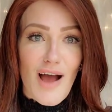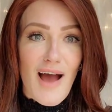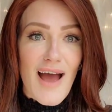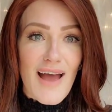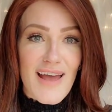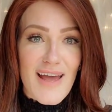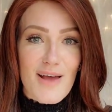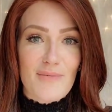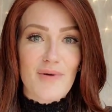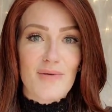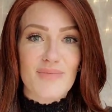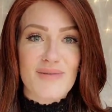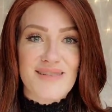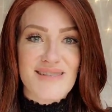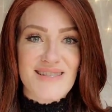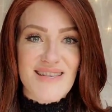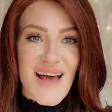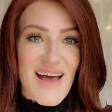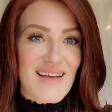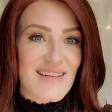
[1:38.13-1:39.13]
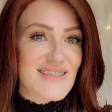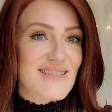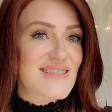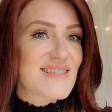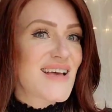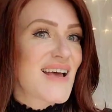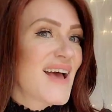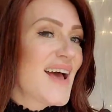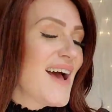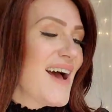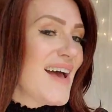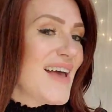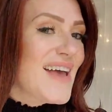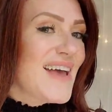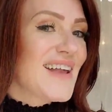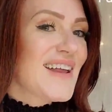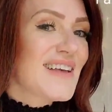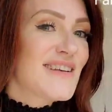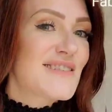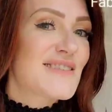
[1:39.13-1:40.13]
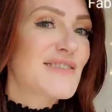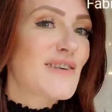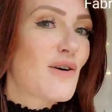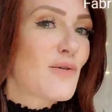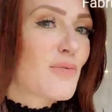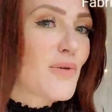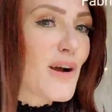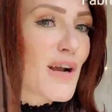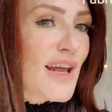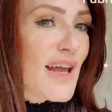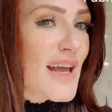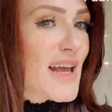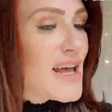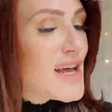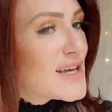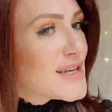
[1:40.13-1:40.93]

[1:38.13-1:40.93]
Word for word: I am obsessed. It is so pretty.